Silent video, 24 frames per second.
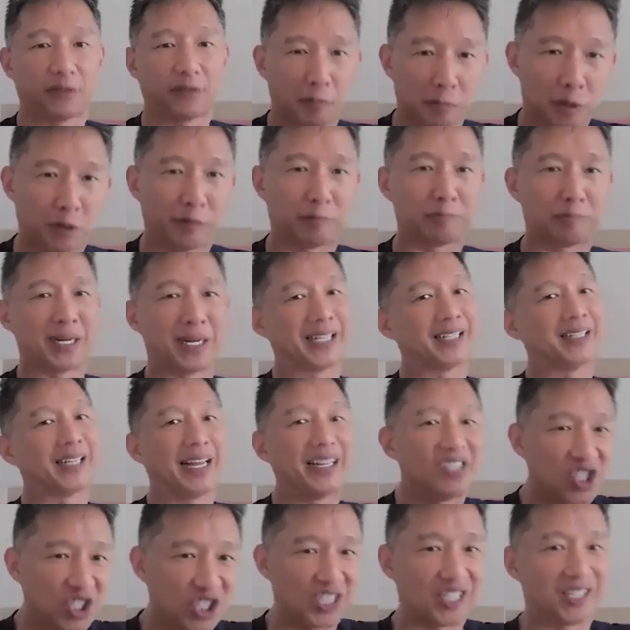civil movement,
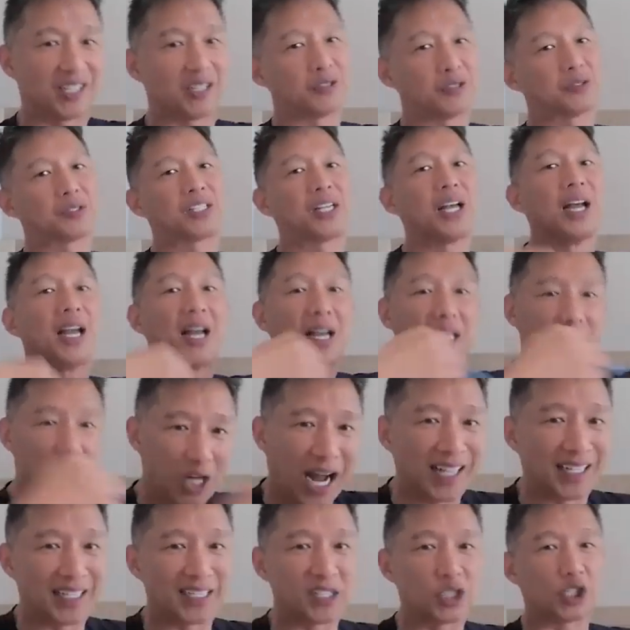NGOs,
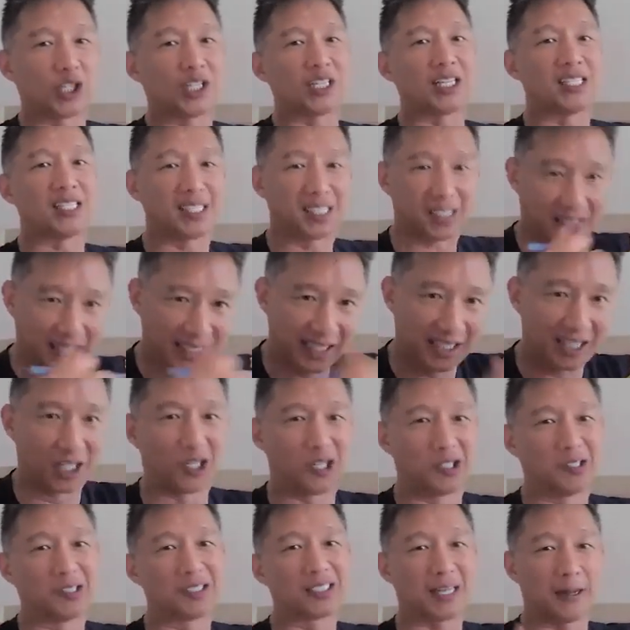challenges,
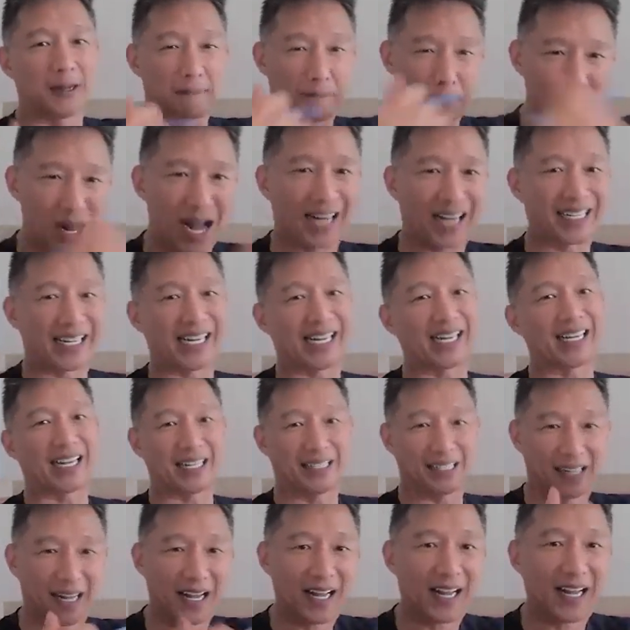legals, and
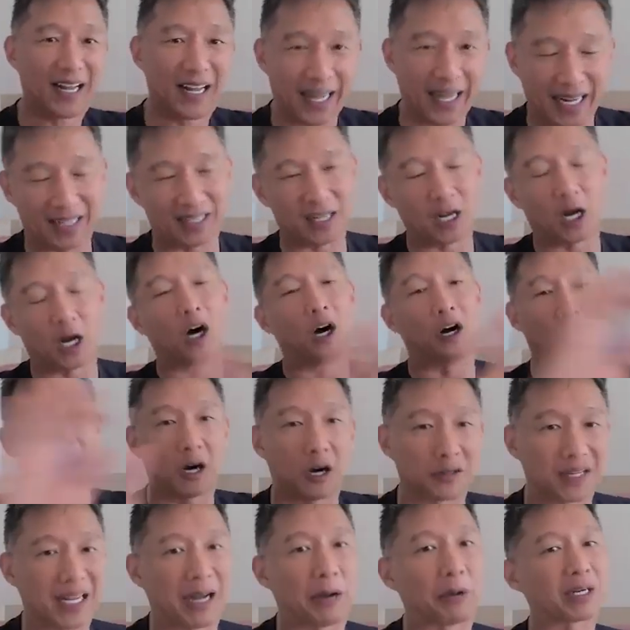blocking, and
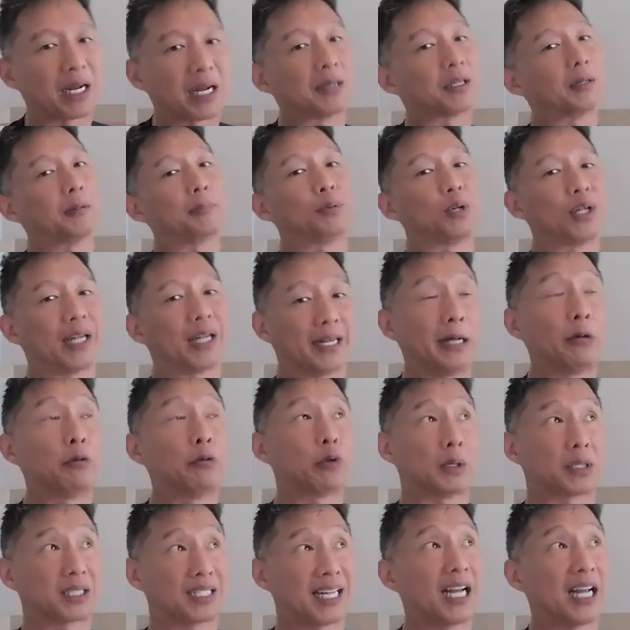all that will come into play.
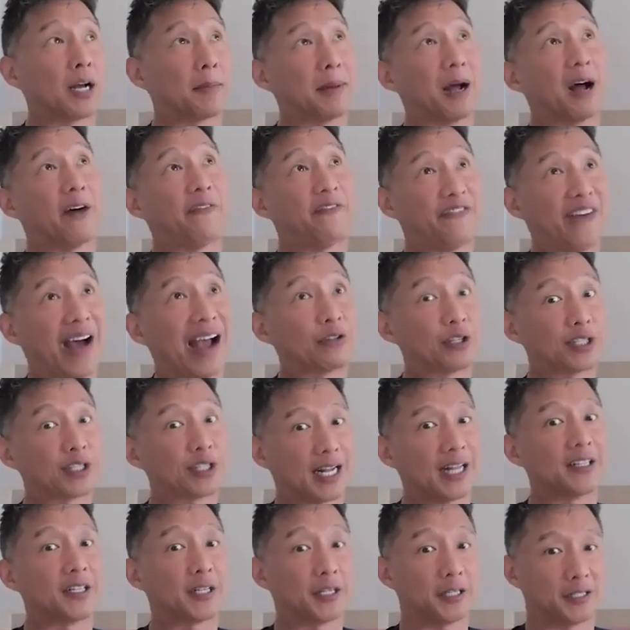It will take about 5 to
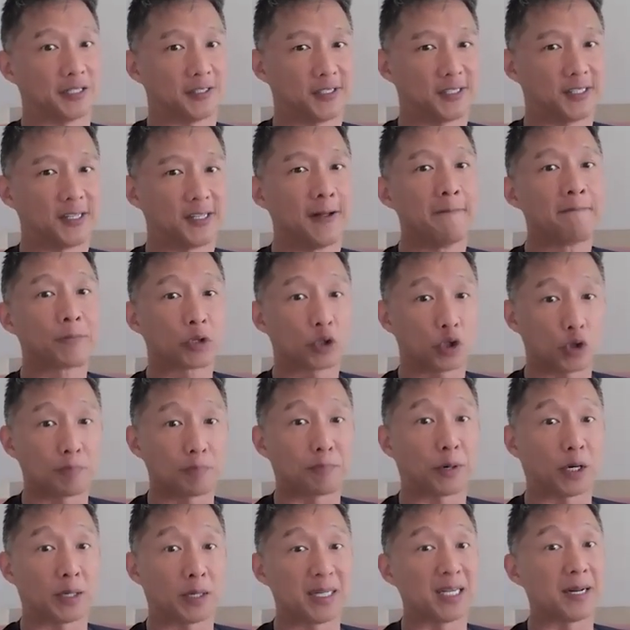10 years
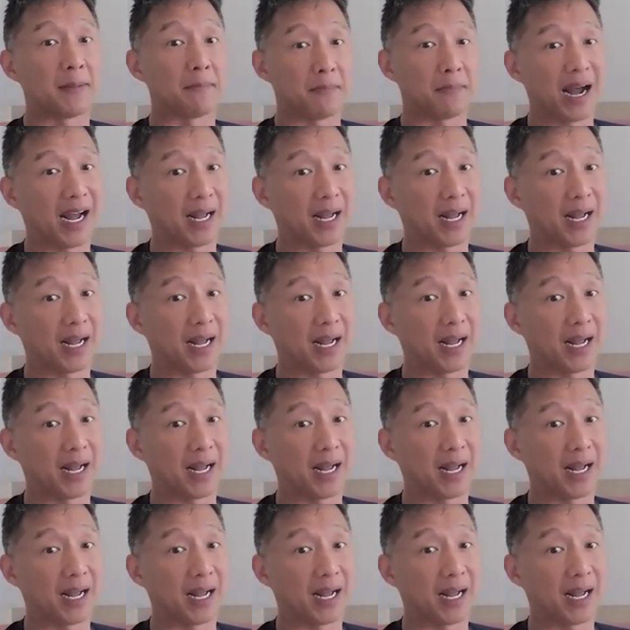to permit a